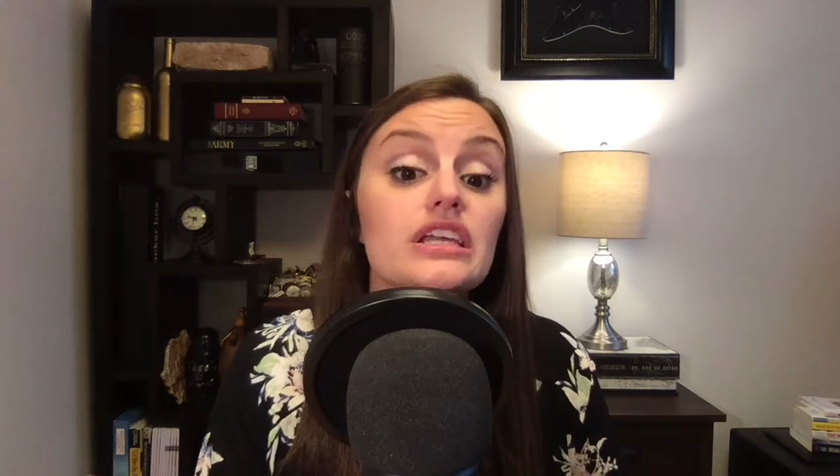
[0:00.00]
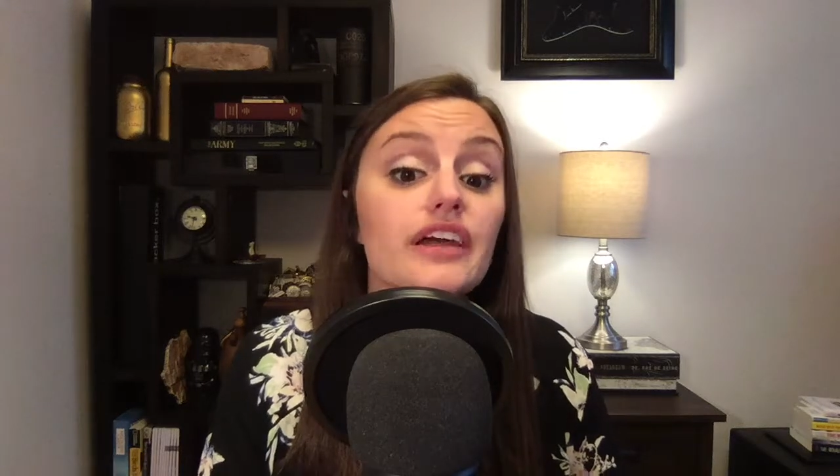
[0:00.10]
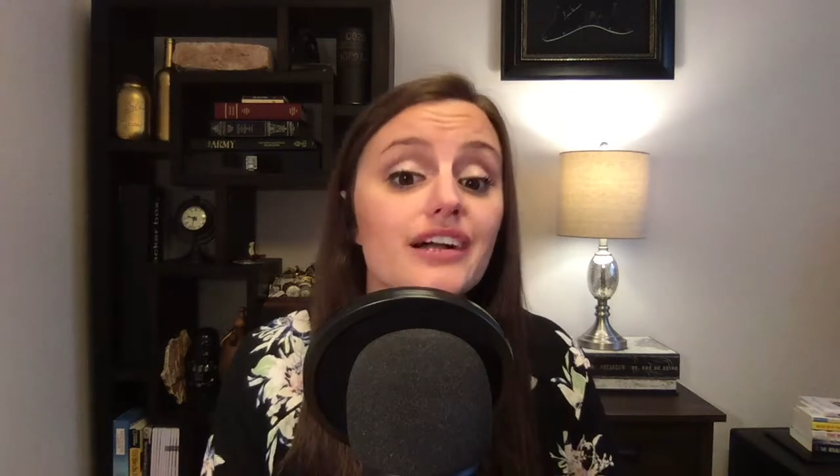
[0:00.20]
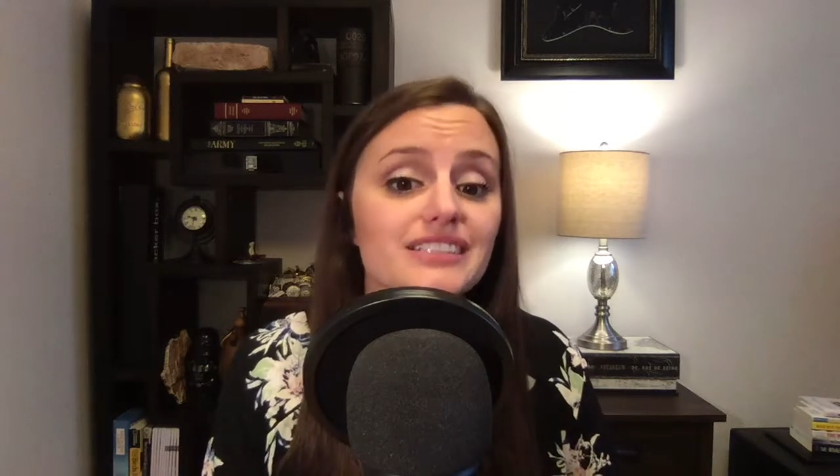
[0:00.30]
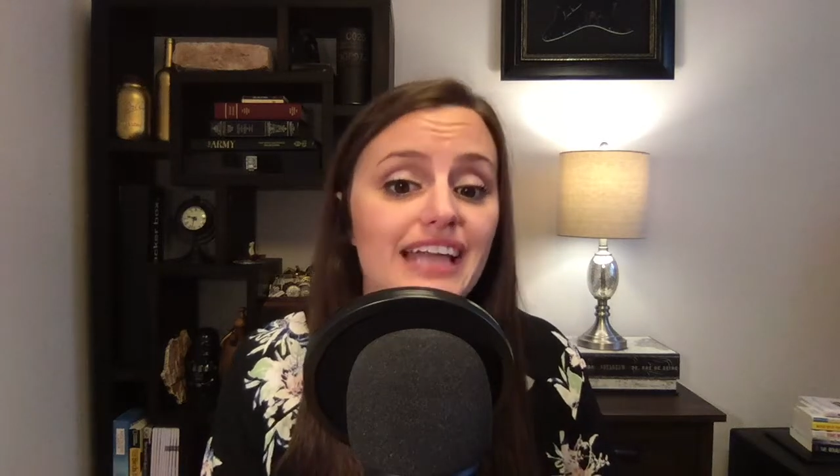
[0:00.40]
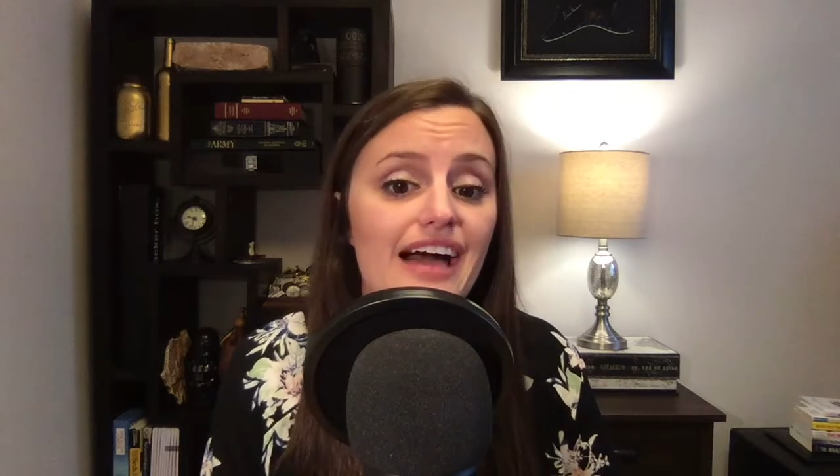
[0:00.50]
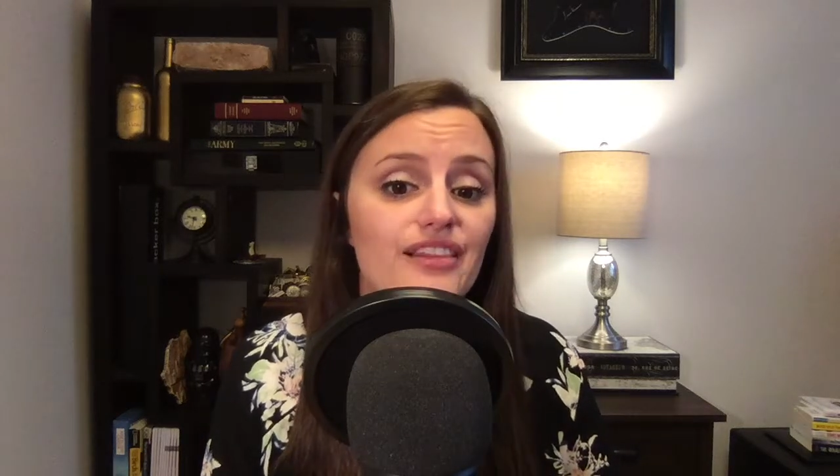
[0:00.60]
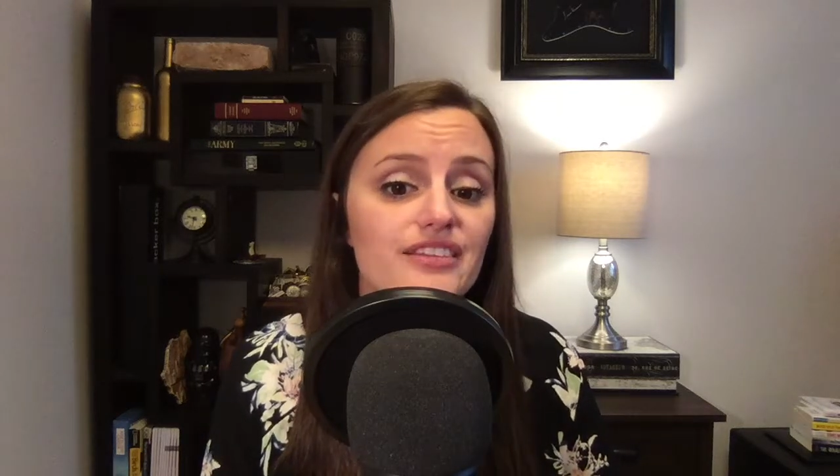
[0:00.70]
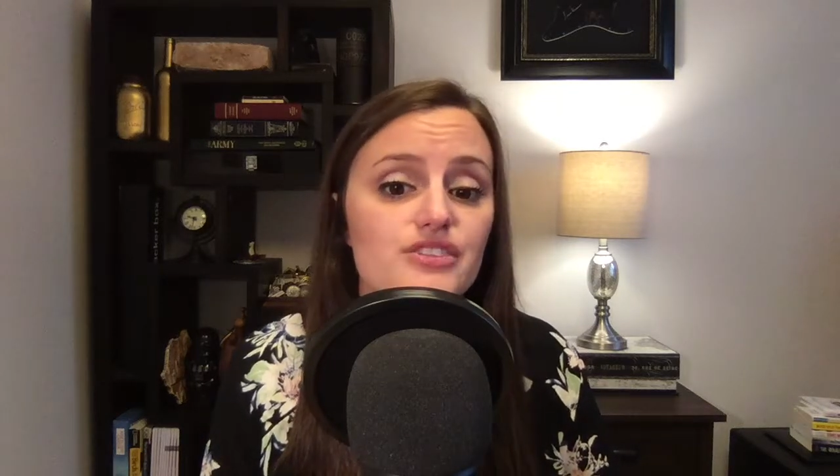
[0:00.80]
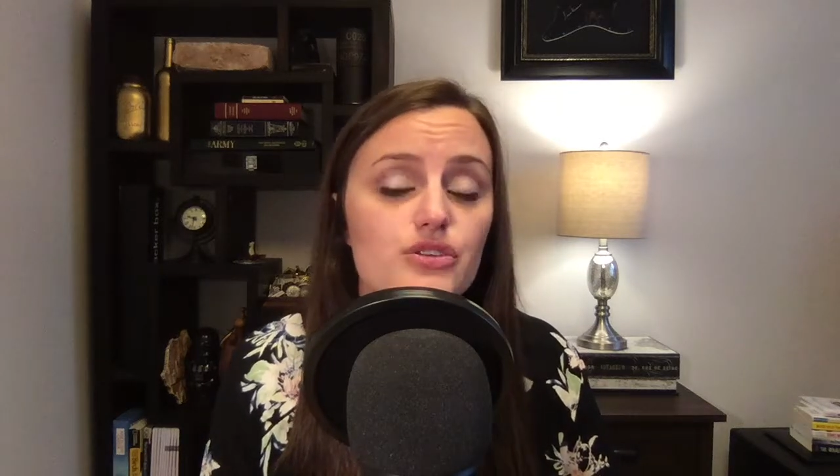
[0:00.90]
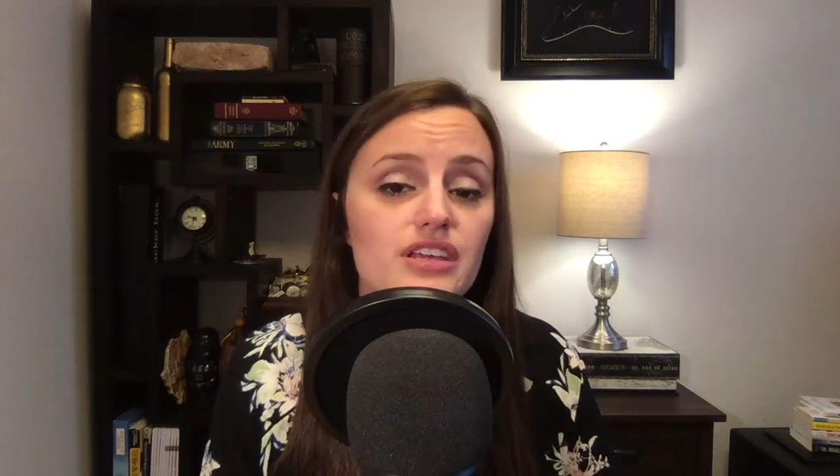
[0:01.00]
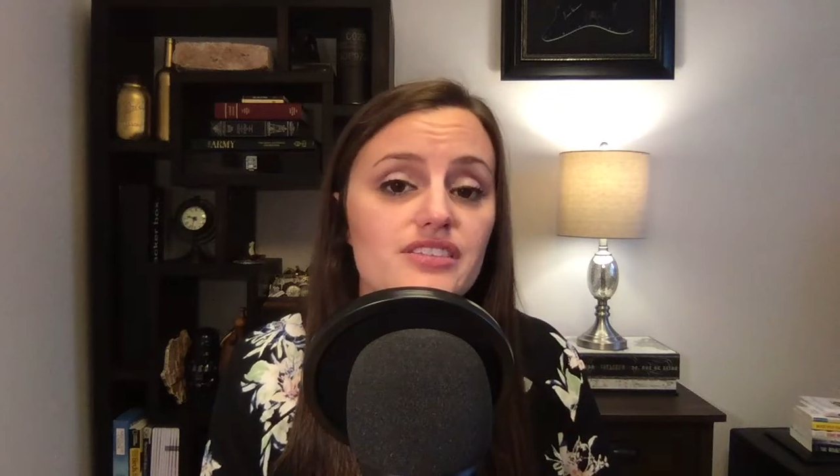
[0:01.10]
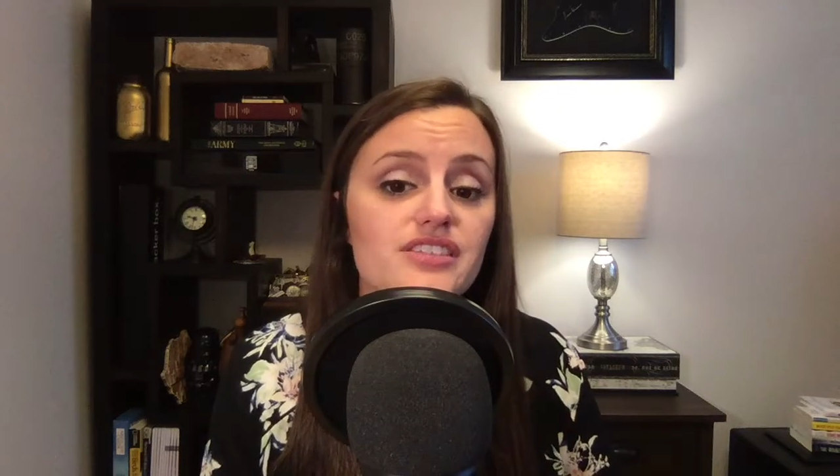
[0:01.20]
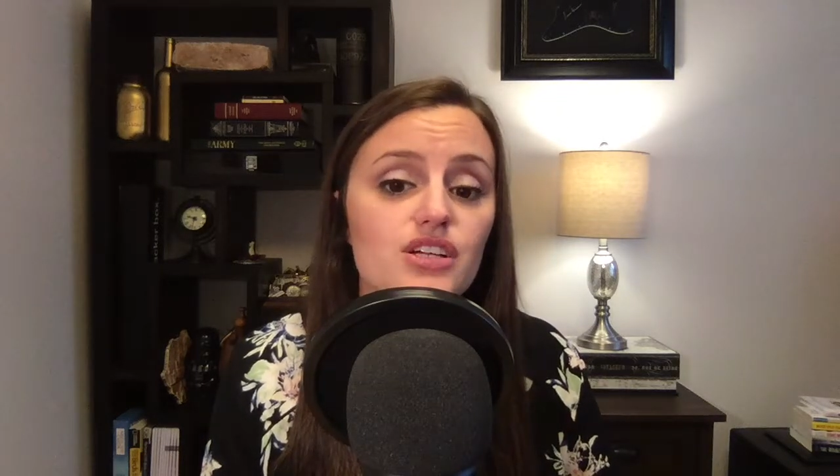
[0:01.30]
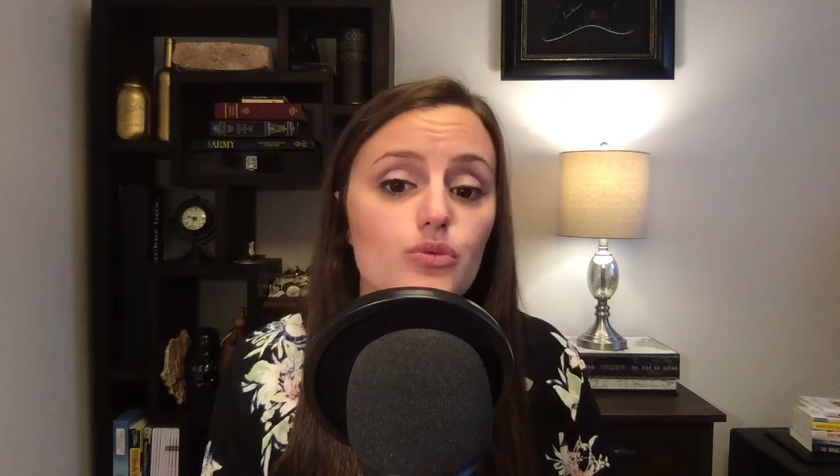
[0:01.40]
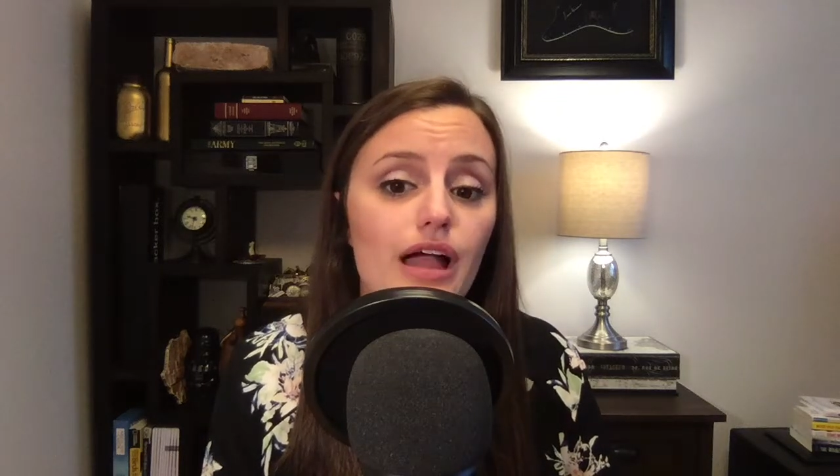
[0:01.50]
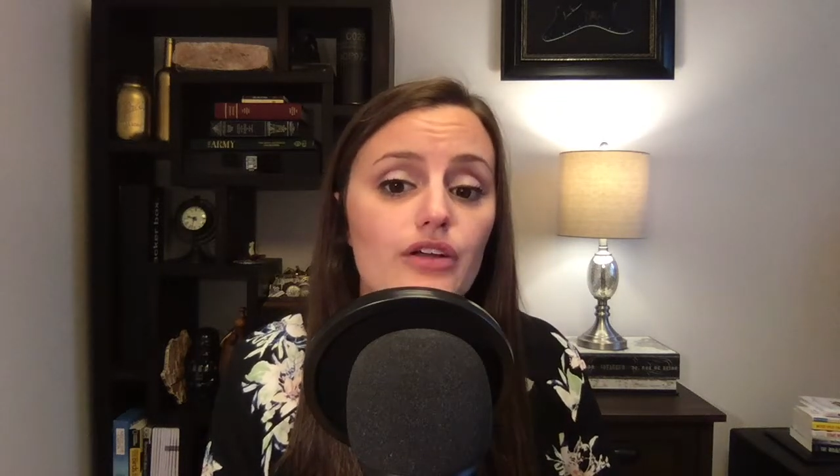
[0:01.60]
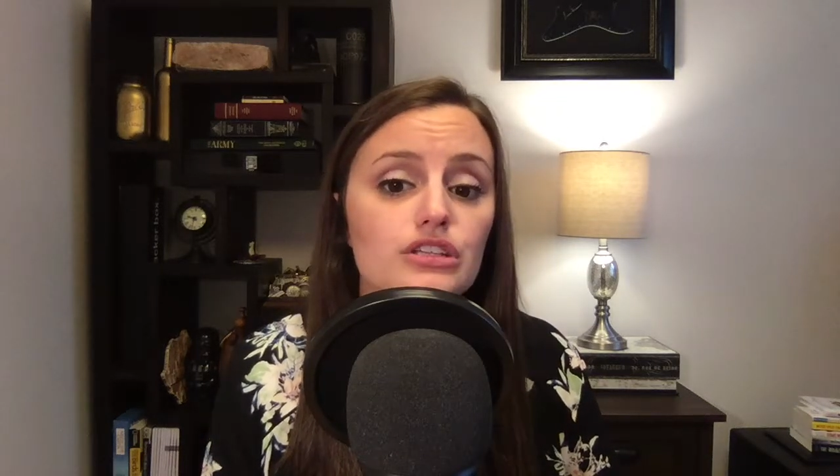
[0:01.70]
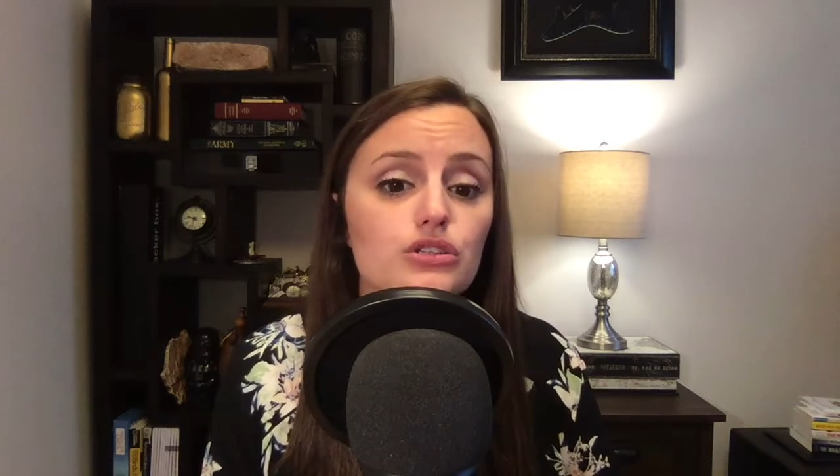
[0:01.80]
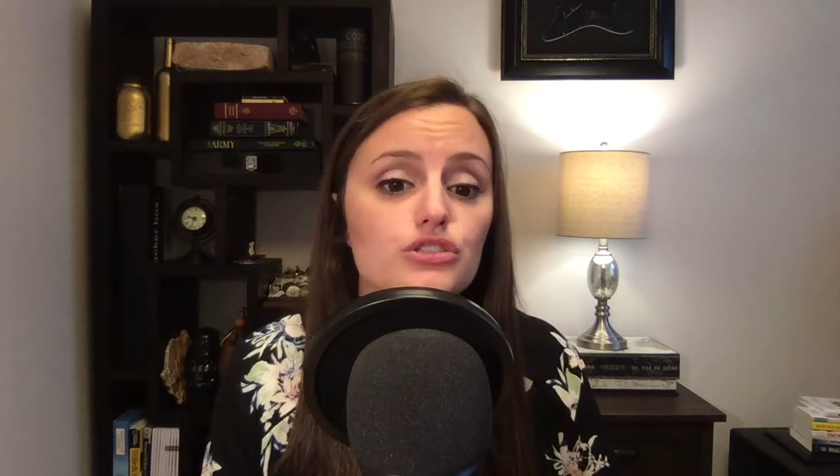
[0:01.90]
young talent so they stick around
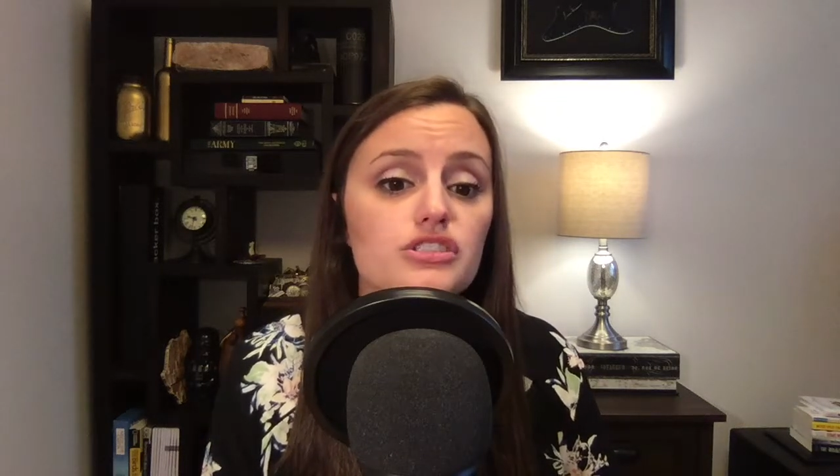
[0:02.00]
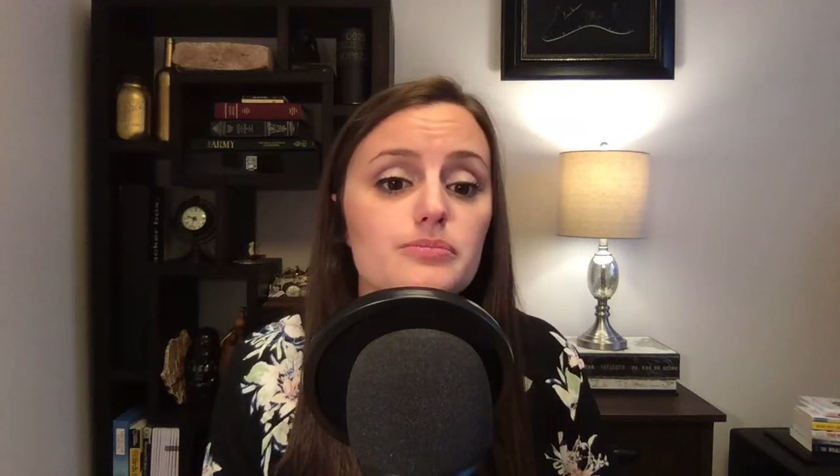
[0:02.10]
and learn to